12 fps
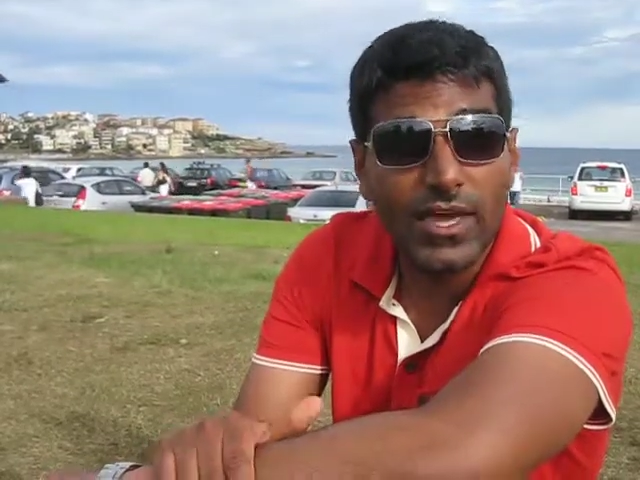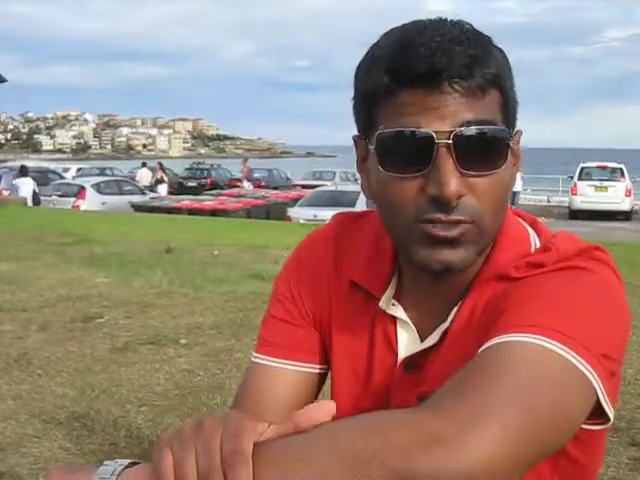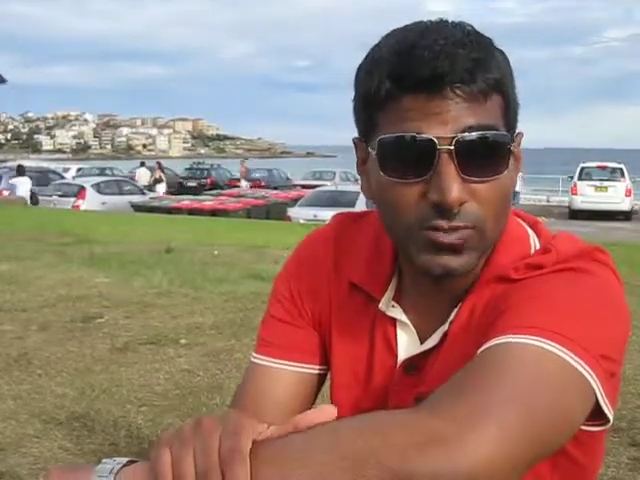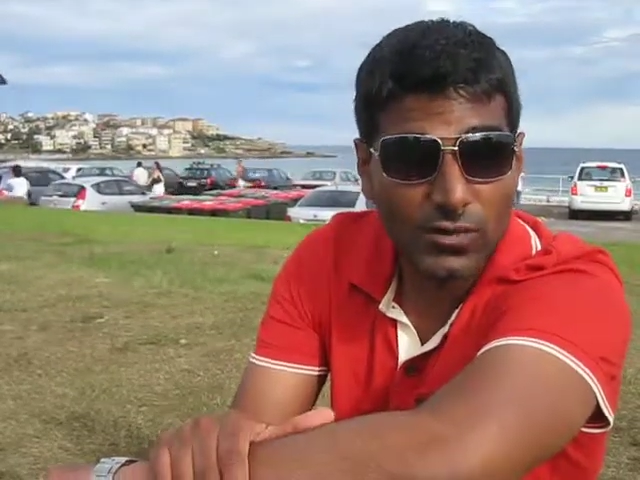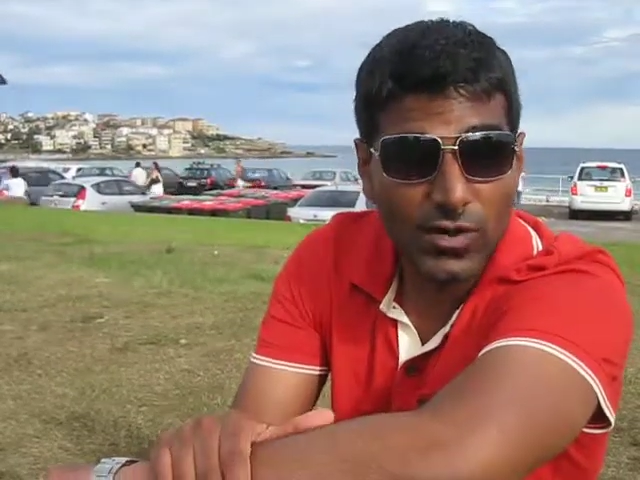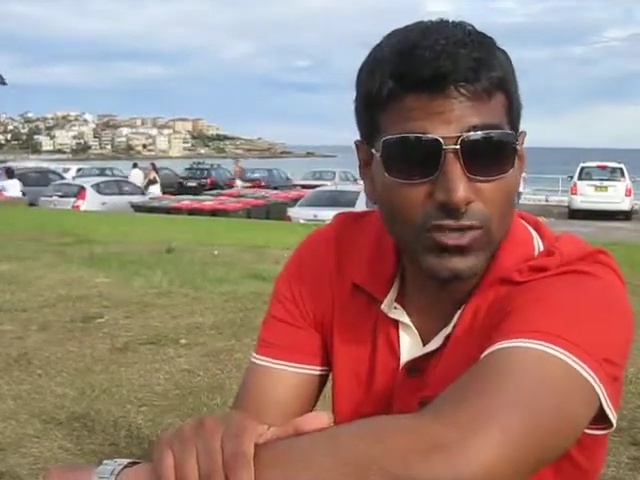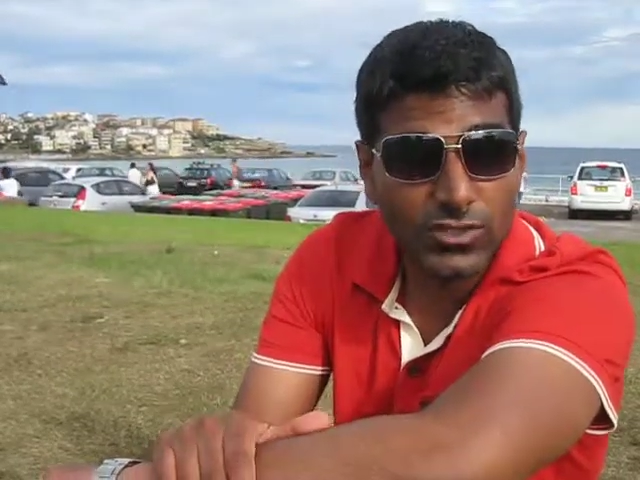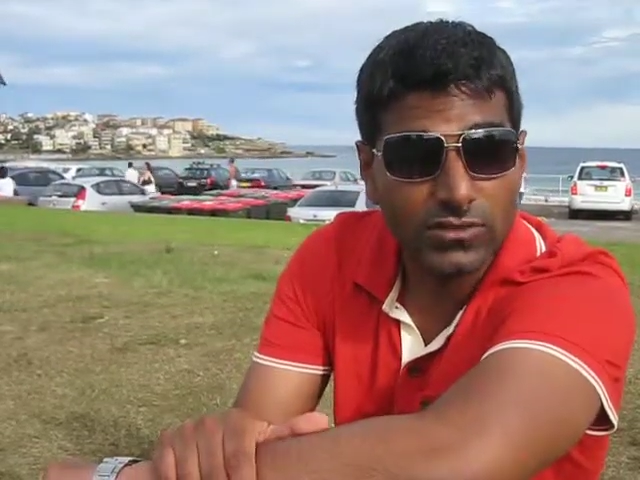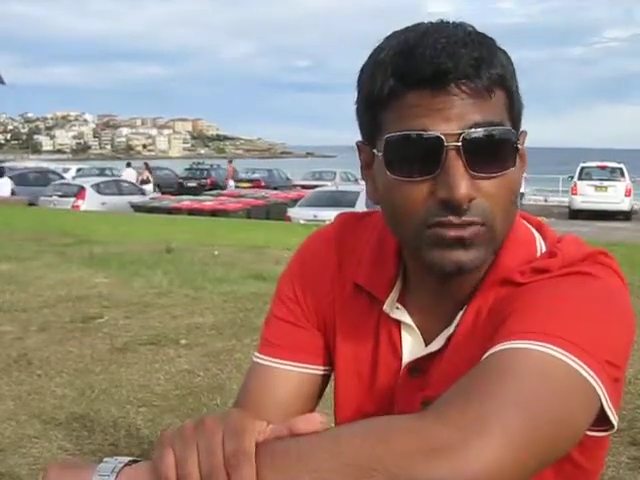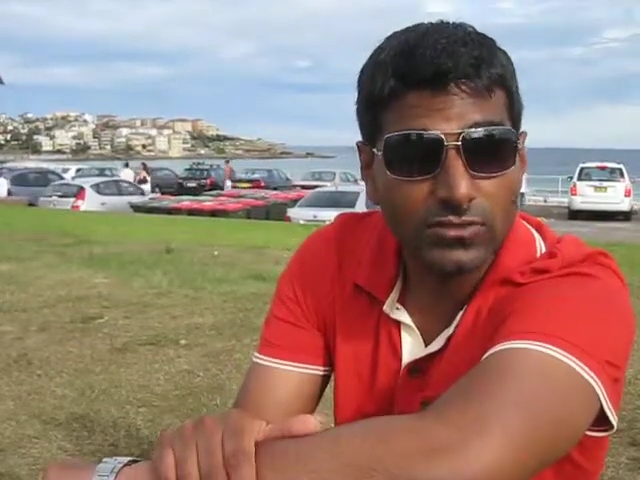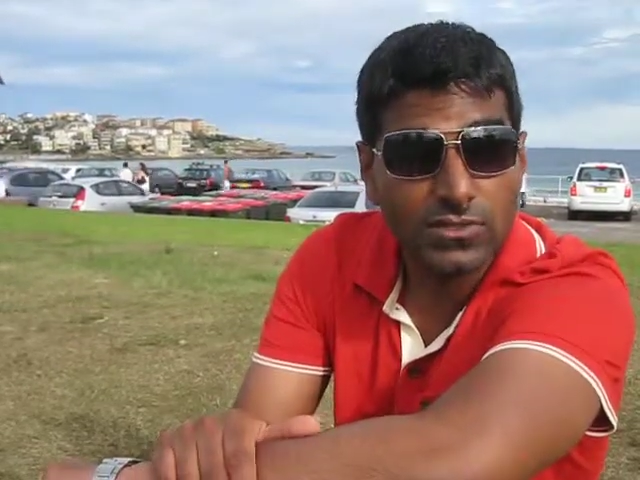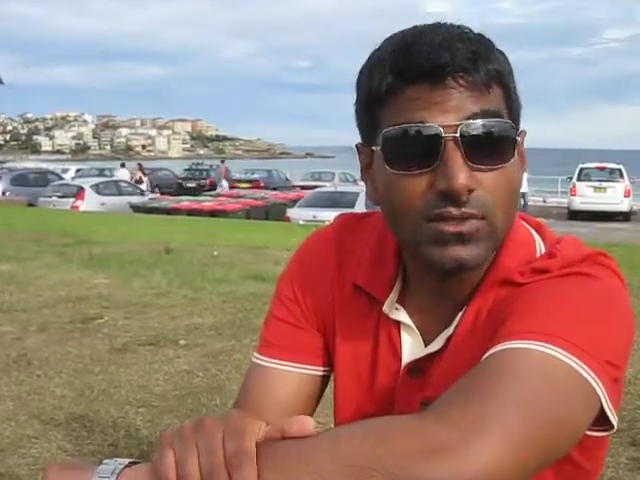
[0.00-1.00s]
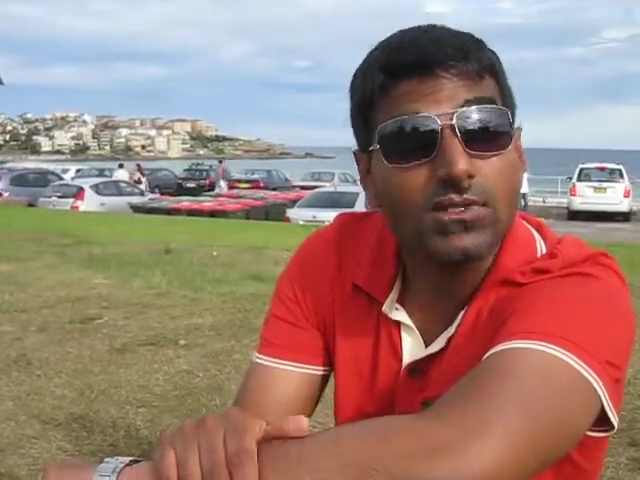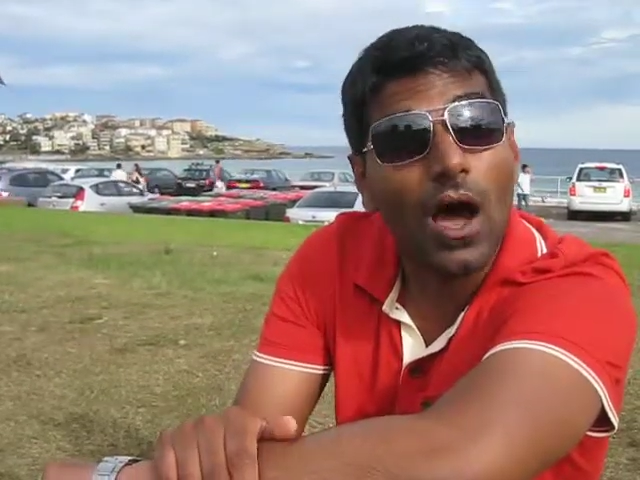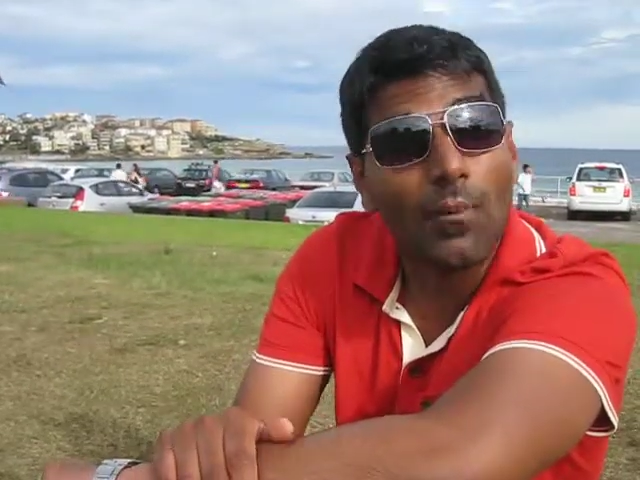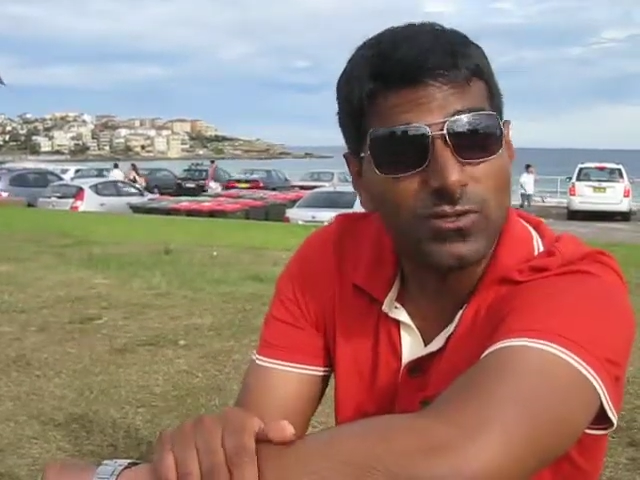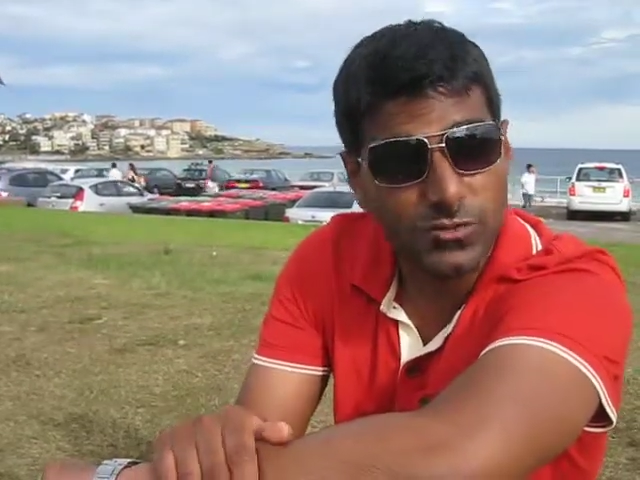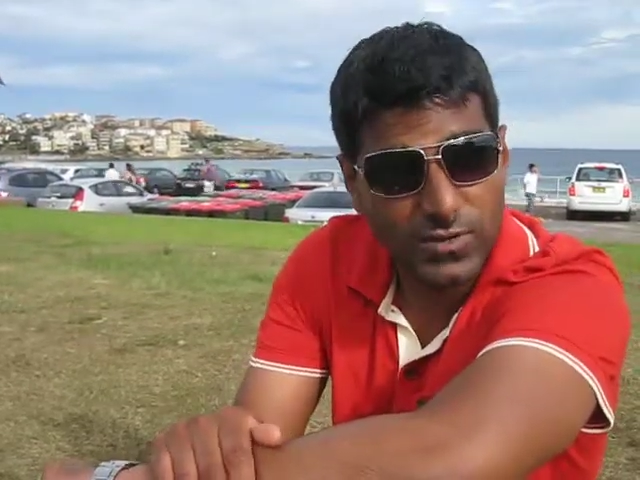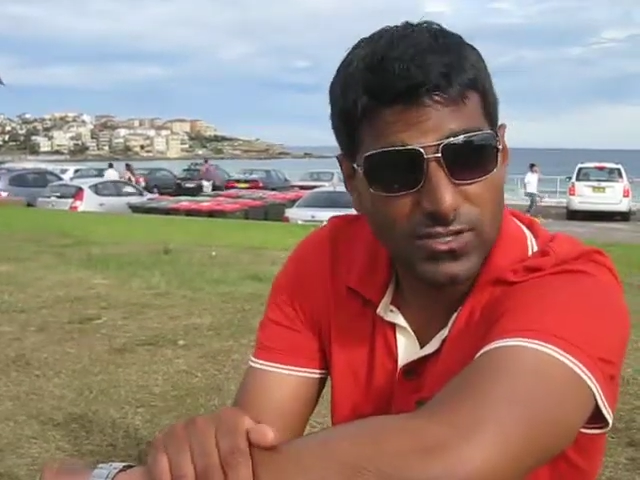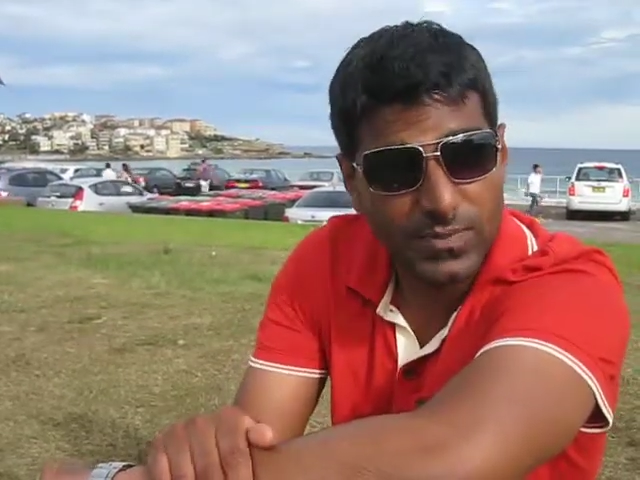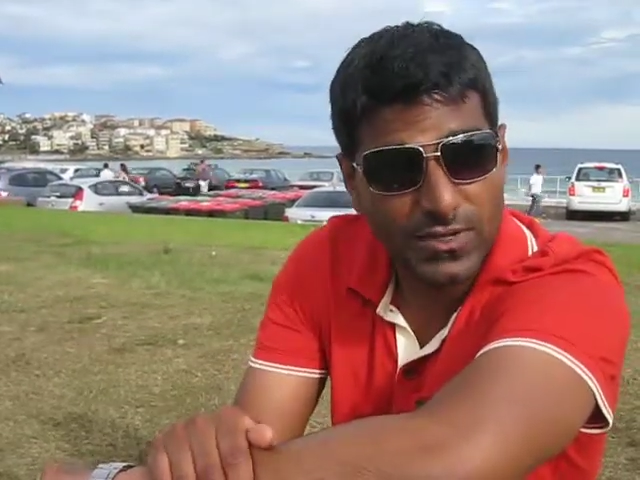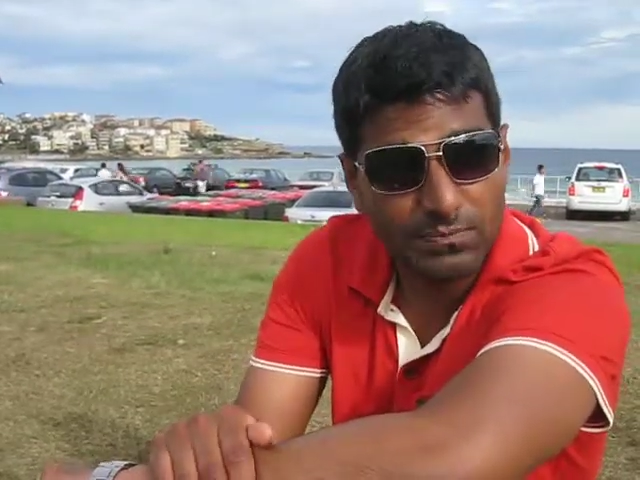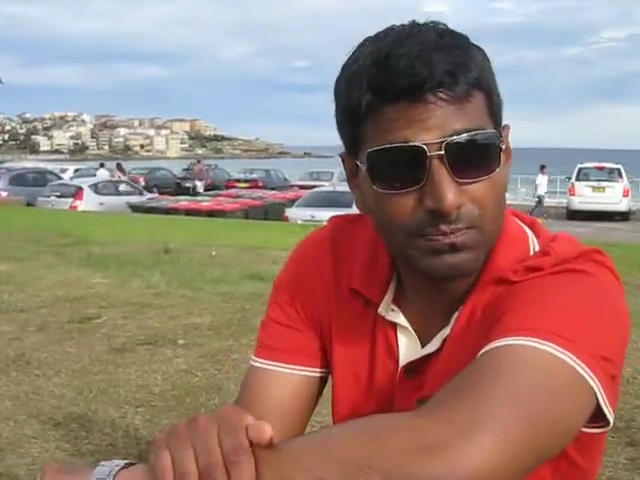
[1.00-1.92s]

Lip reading: exploration, Thomas Brisbane.